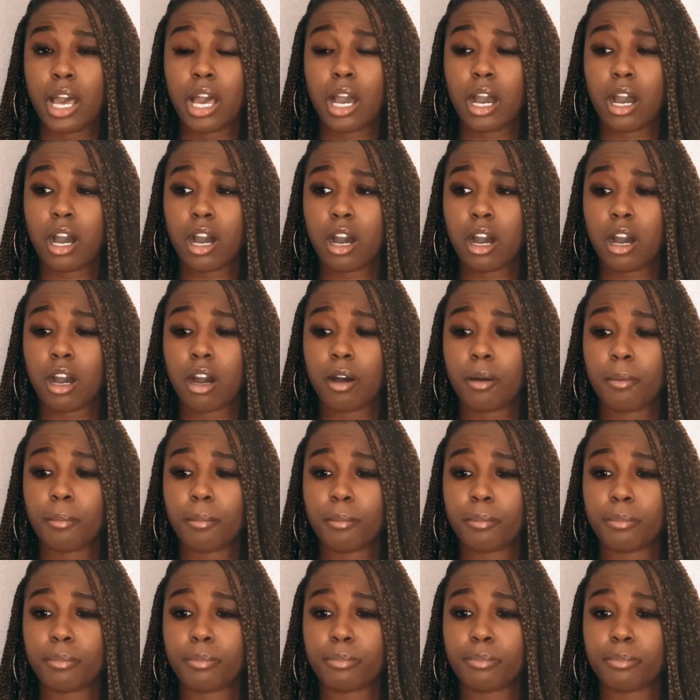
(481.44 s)

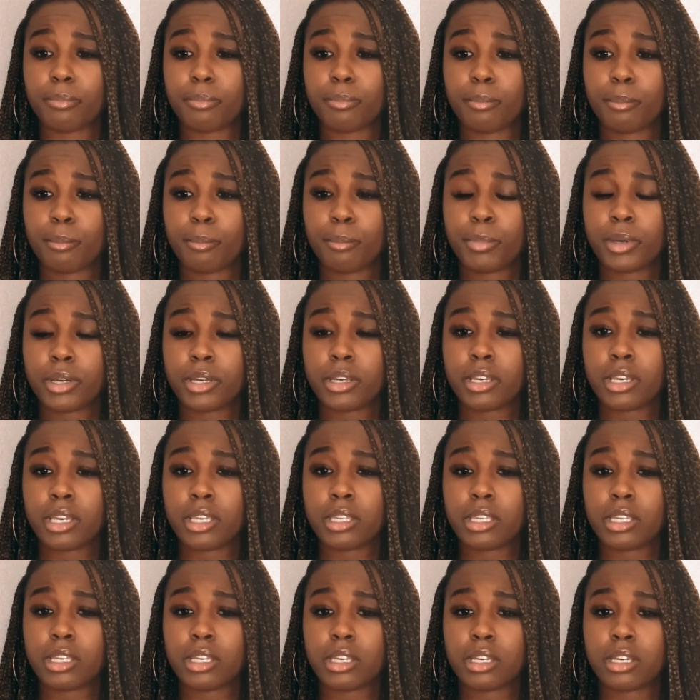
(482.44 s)
But in
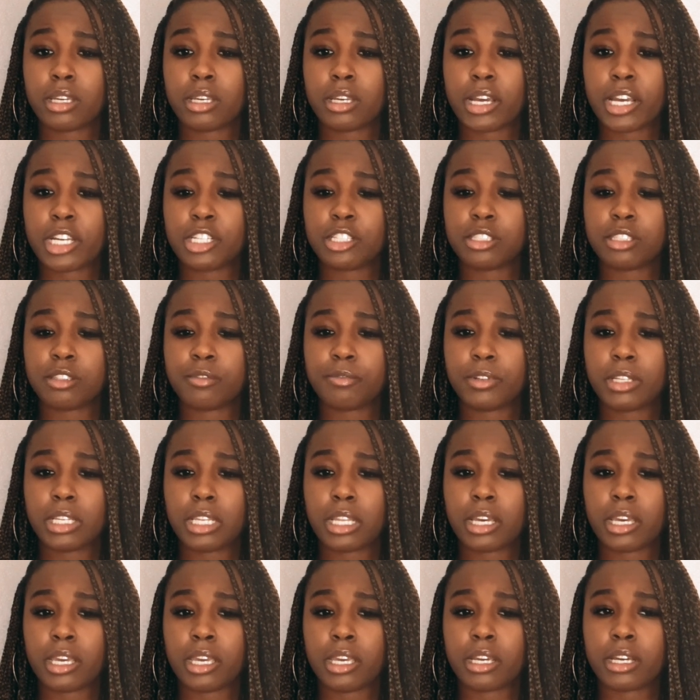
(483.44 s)
the end, I just feel
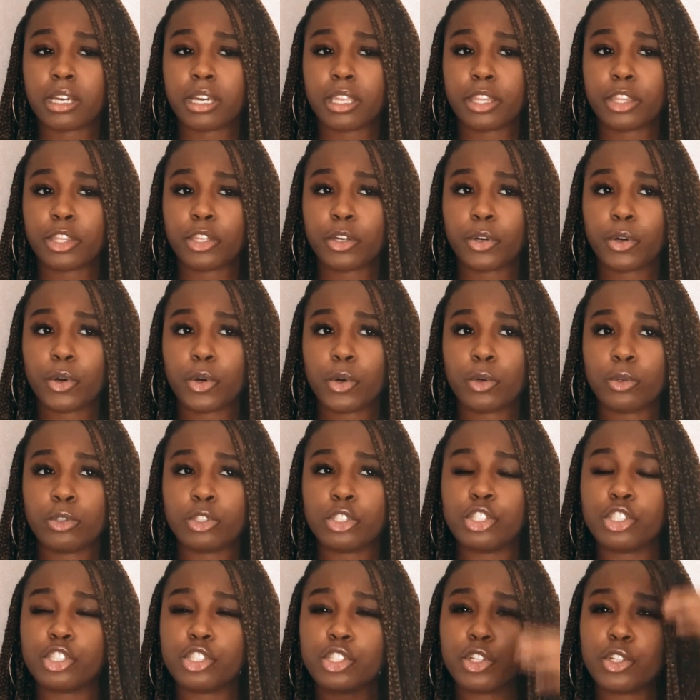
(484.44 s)
like the whole
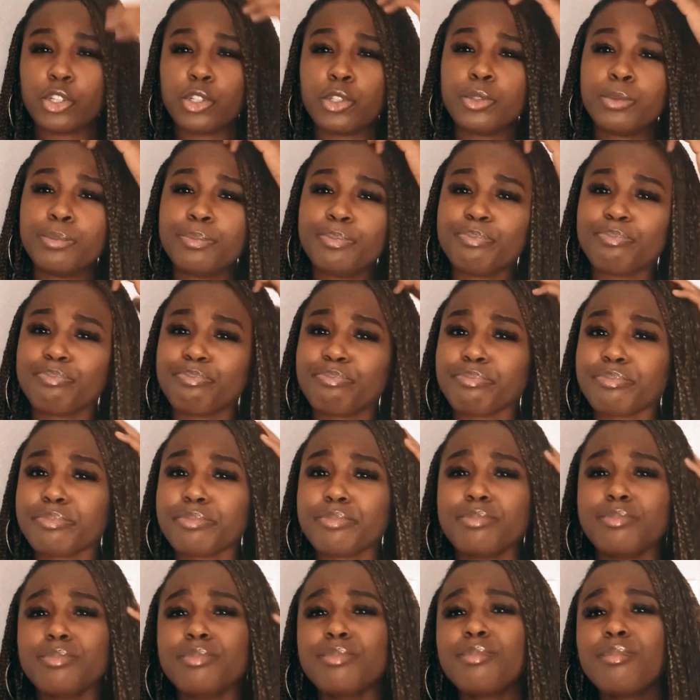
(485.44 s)
show
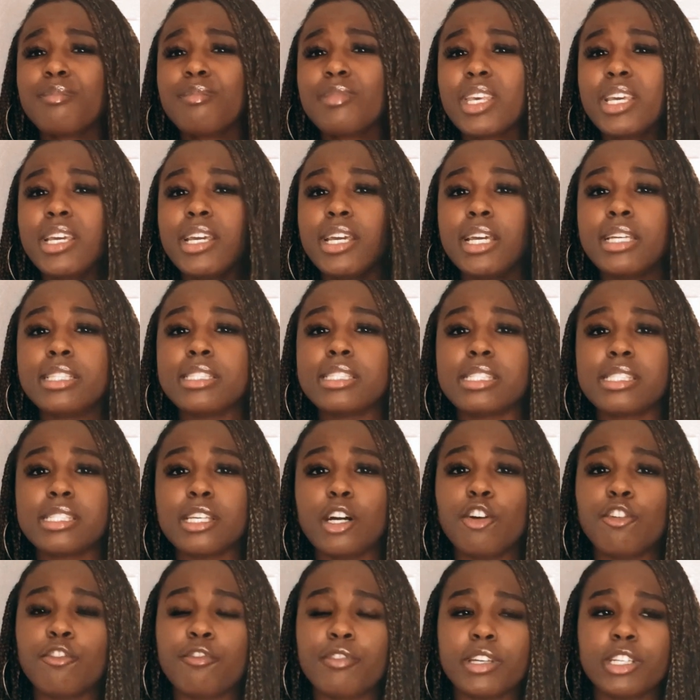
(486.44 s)

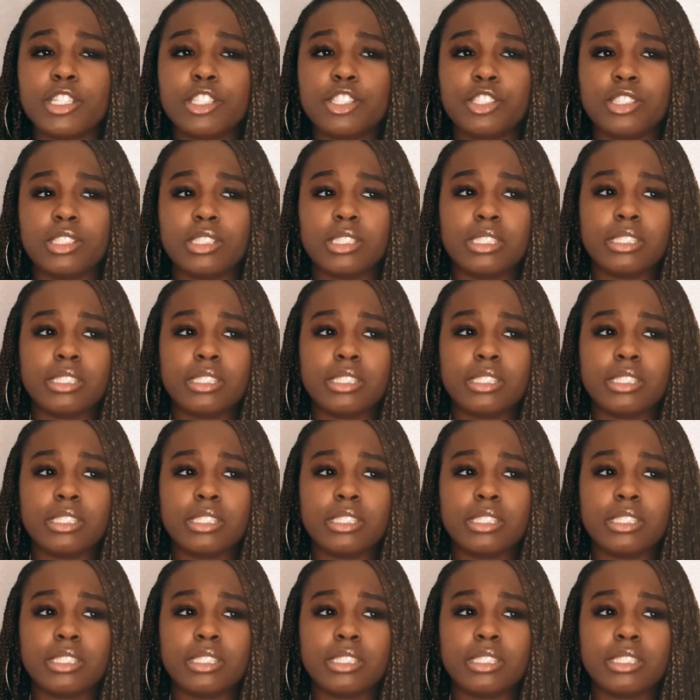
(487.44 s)
itself is